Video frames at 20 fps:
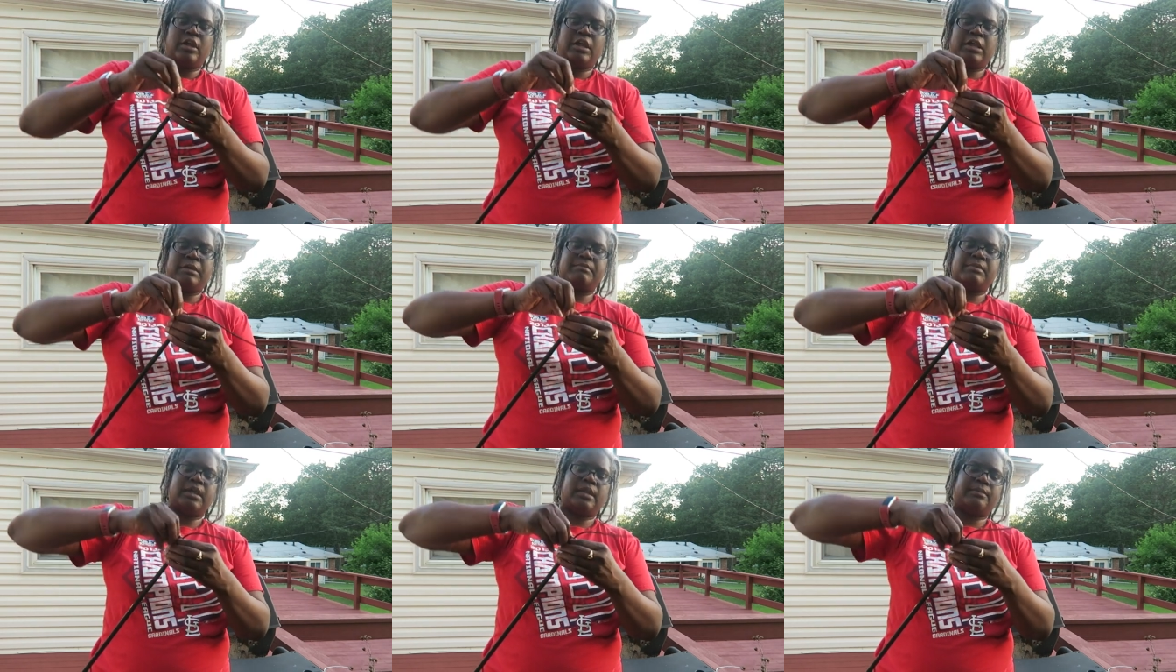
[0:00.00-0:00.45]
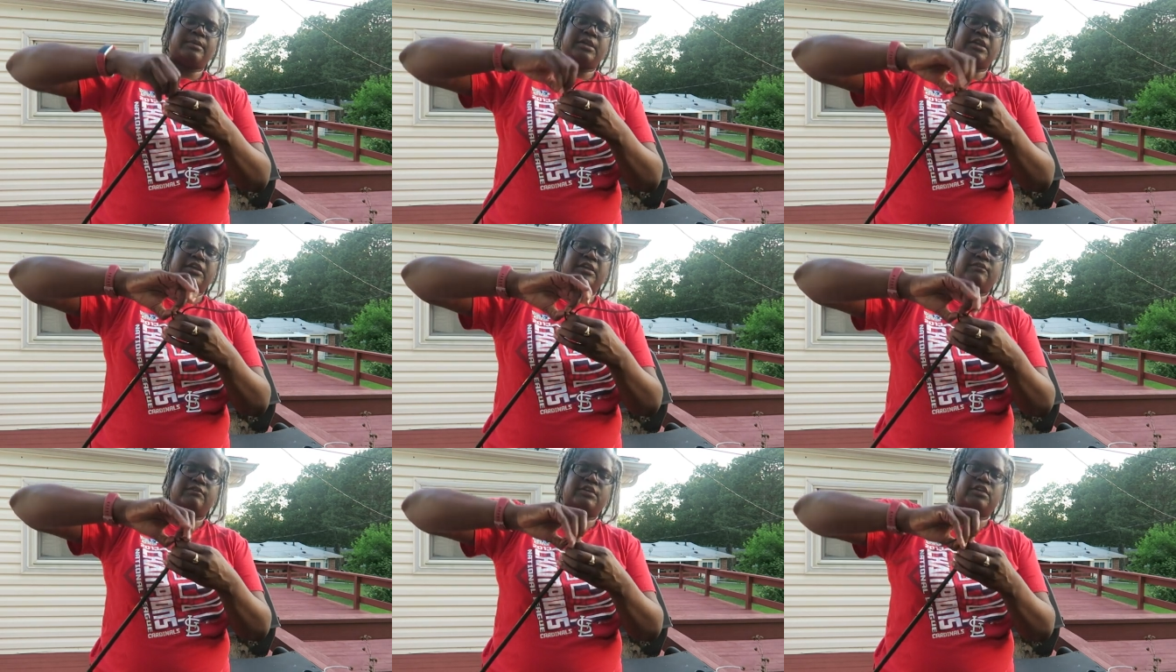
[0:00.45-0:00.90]
And maybe
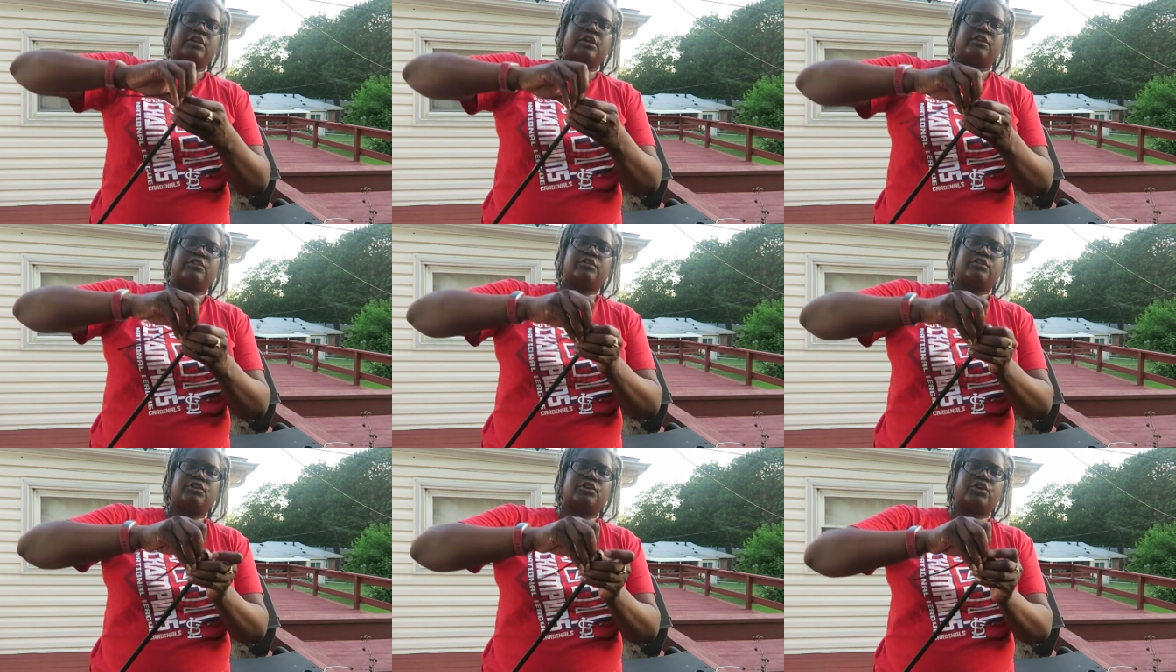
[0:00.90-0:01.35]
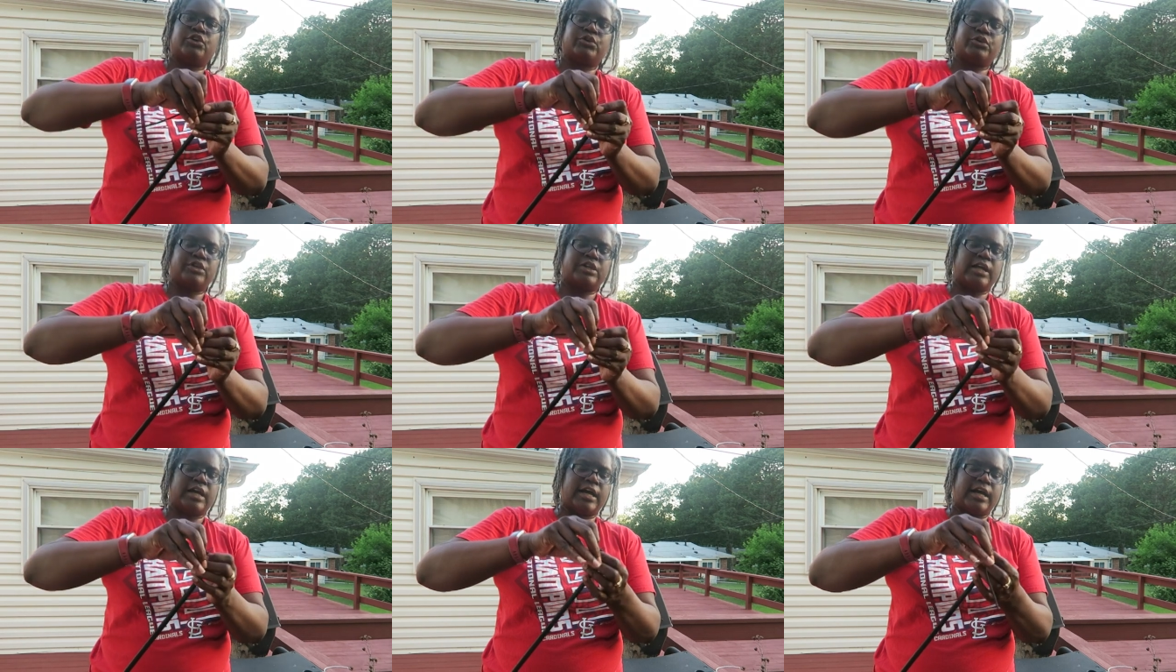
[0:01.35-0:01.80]
even a
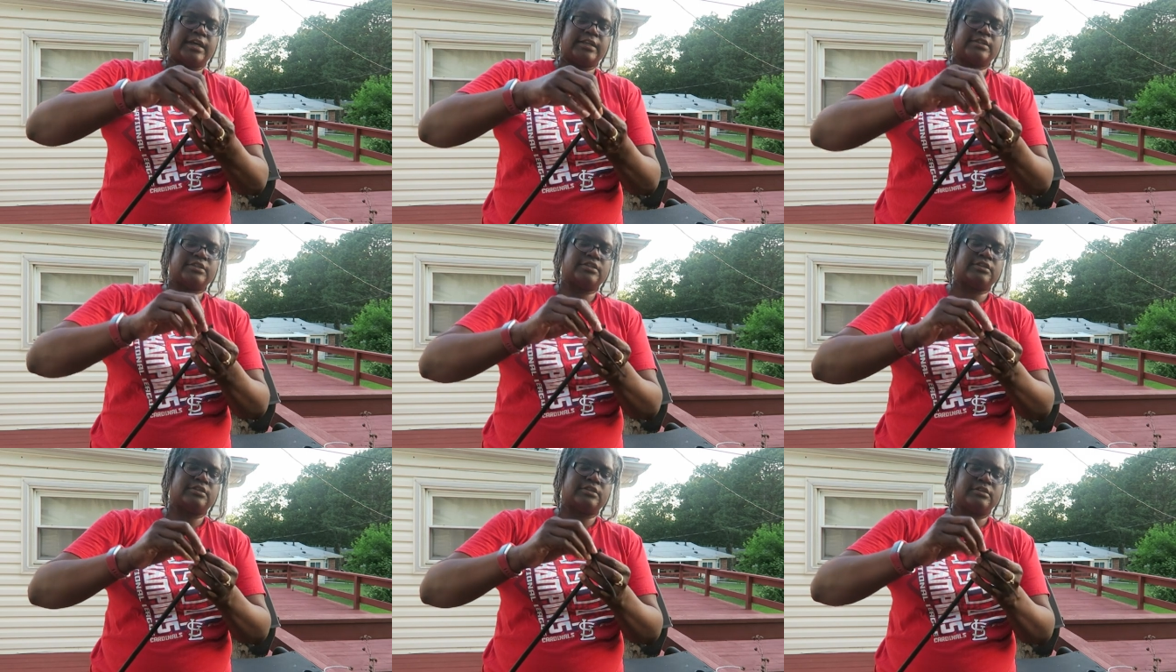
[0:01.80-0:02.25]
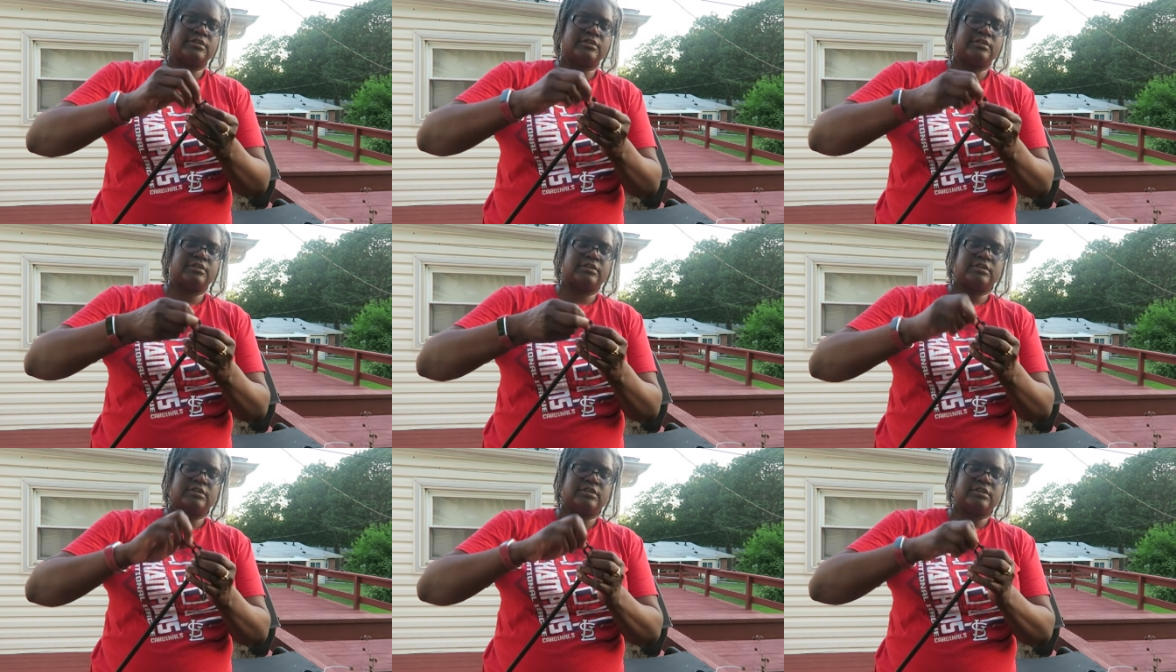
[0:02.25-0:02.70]
third knot
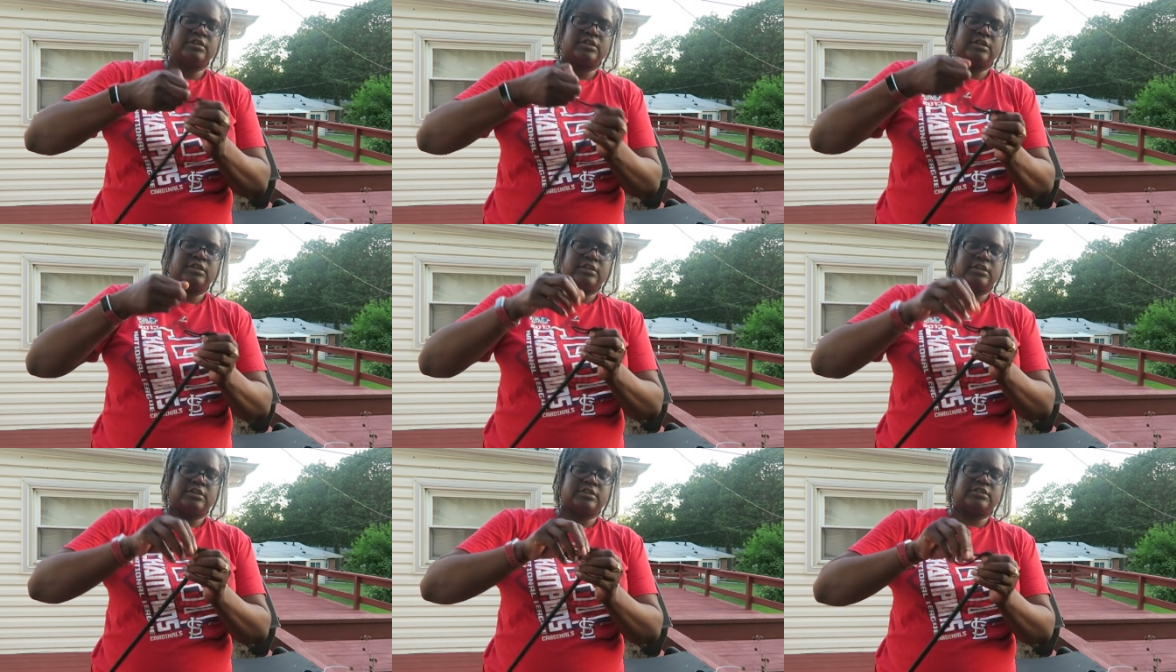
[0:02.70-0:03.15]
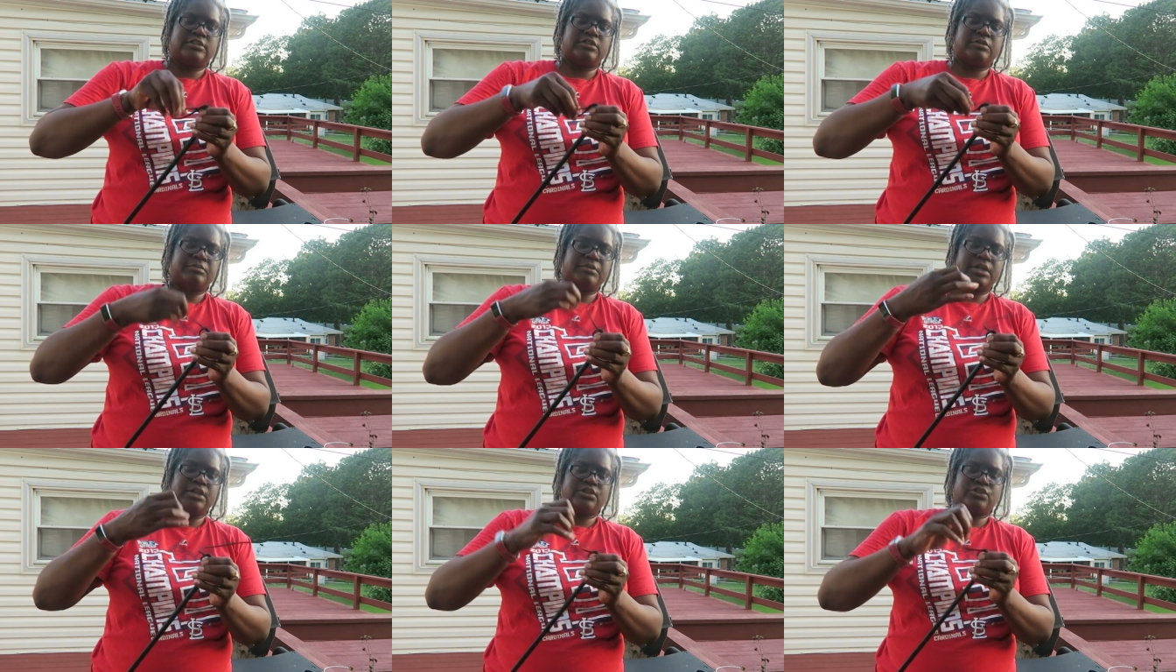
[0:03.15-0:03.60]

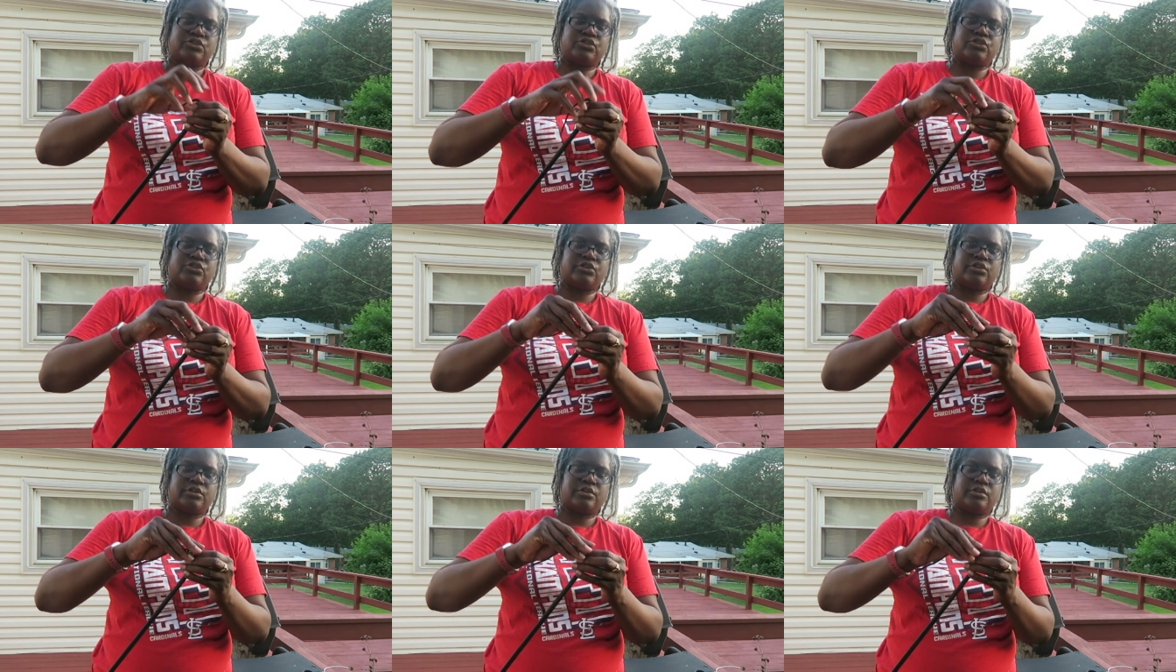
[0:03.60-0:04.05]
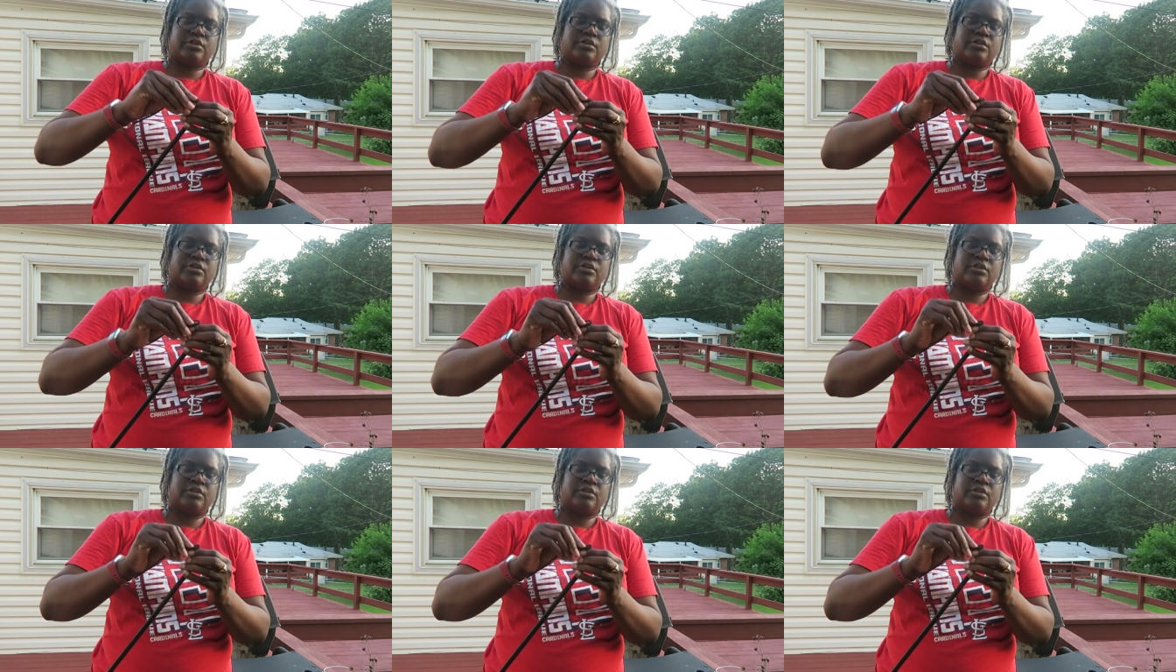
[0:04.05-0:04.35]
to make sure.